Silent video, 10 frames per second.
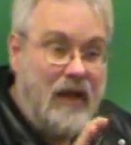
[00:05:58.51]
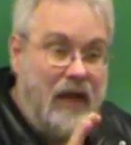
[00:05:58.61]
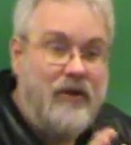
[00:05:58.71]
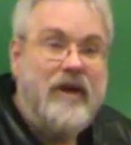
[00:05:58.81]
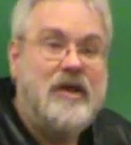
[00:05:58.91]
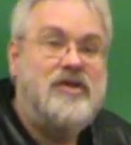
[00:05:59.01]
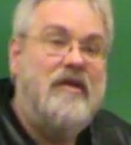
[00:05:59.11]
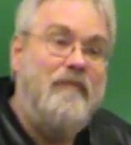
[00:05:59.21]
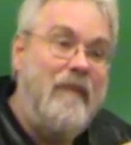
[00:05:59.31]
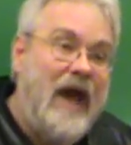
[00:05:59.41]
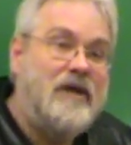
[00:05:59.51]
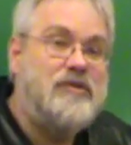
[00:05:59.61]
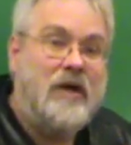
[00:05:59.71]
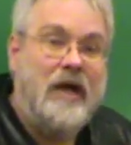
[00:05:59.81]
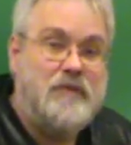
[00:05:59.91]
Introduction of mass
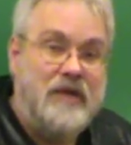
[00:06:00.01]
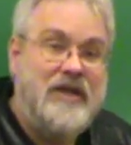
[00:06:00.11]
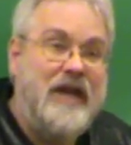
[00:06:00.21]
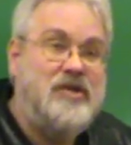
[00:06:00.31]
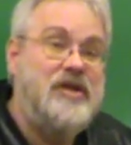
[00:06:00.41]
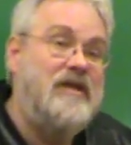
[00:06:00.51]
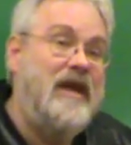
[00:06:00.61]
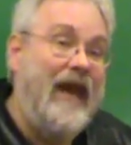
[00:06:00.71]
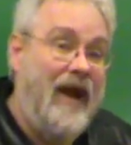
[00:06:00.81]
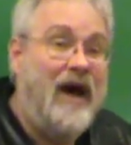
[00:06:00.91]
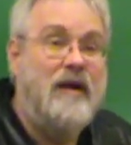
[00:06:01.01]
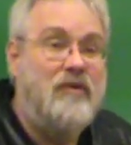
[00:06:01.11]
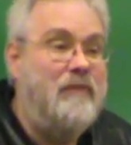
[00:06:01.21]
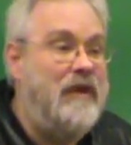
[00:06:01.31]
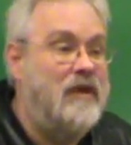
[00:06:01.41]
transportation and
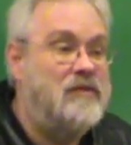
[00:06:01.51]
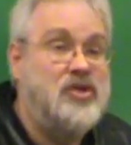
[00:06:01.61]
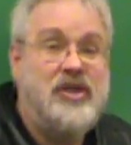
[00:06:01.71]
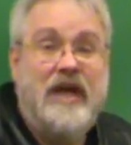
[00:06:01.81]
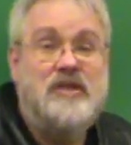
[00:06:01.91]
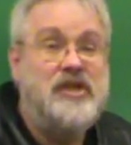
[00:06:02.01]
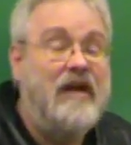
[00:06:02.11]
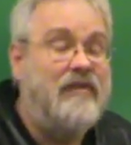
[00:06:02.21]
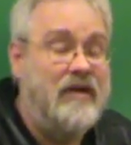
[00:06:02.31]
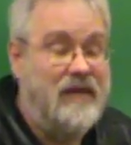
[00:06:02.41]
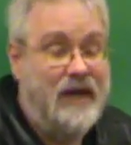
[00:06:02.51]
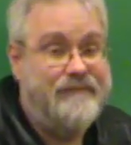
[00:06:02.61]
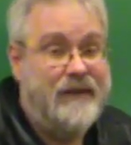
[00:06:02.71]
automobiles changed everything.